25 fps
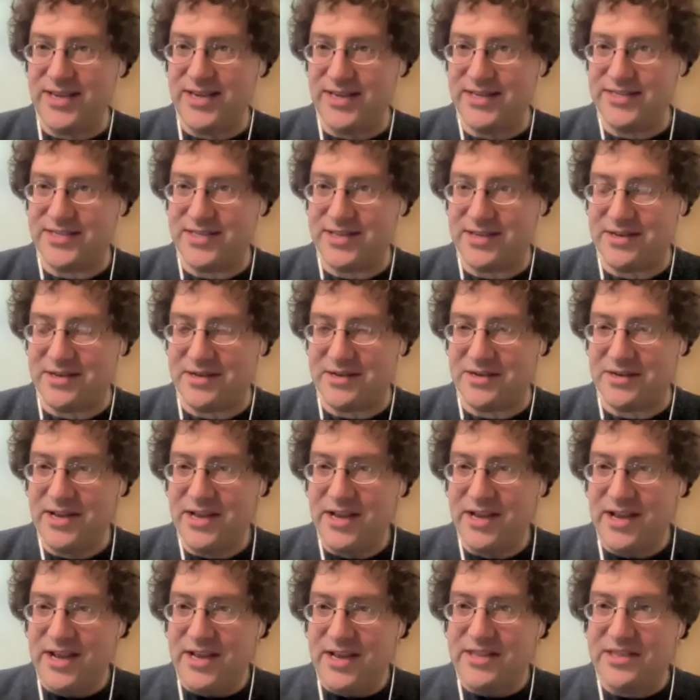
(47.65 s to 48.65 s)
He's the
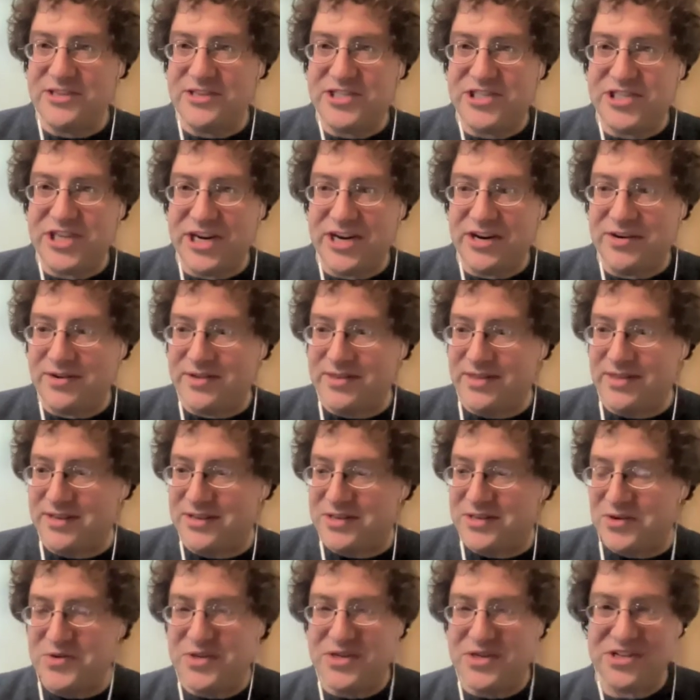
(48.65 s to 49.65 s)
chair and the
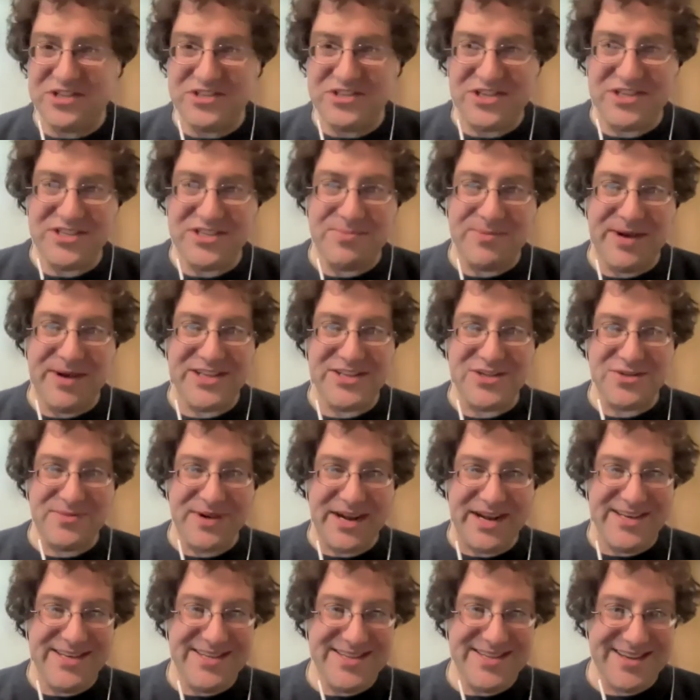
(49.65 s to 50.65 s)
due diligence
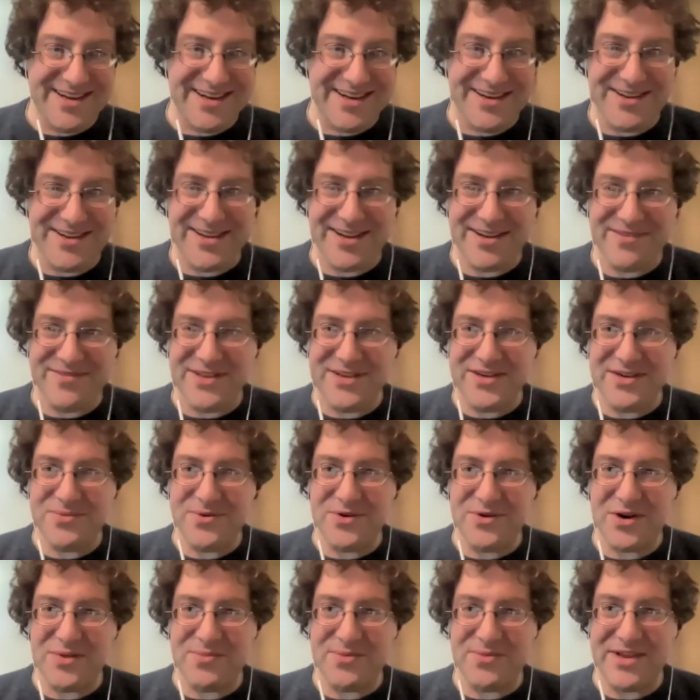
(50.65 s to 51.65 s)
mastermind of the
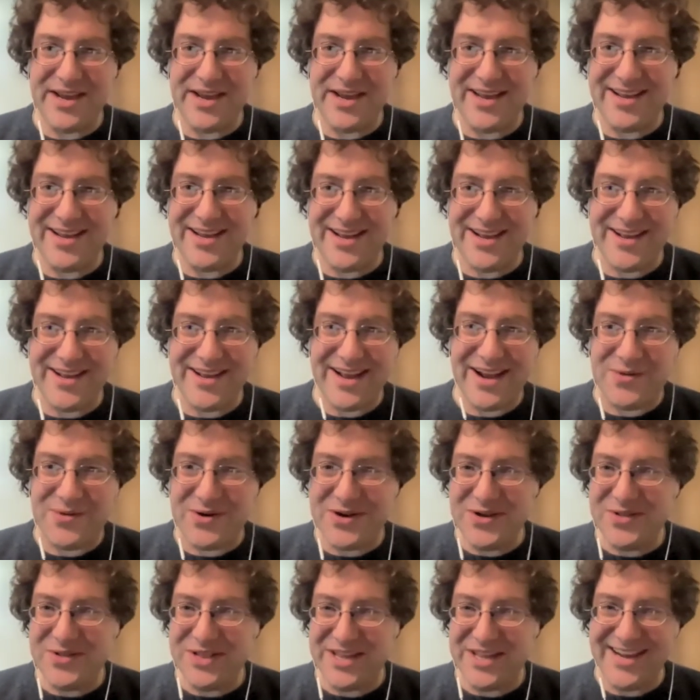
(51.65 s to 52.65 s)
WRBA. How are
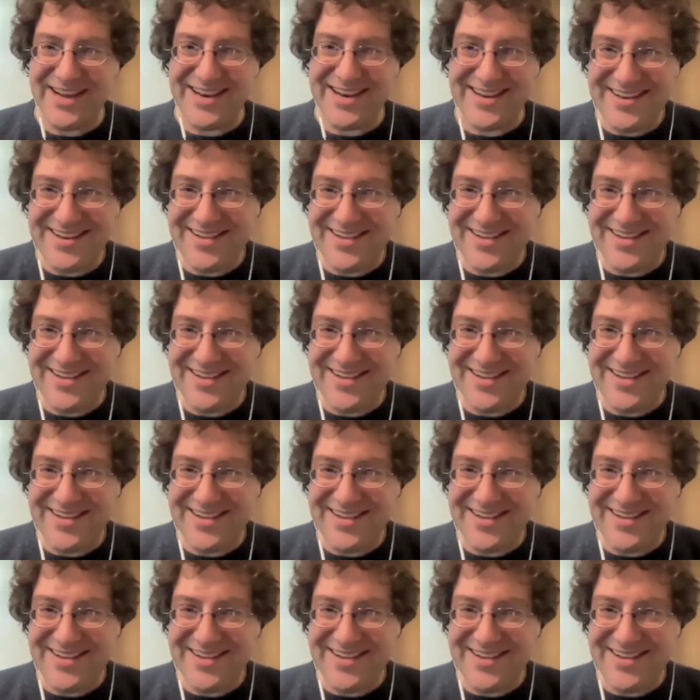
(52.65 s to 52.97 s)
you, Leon?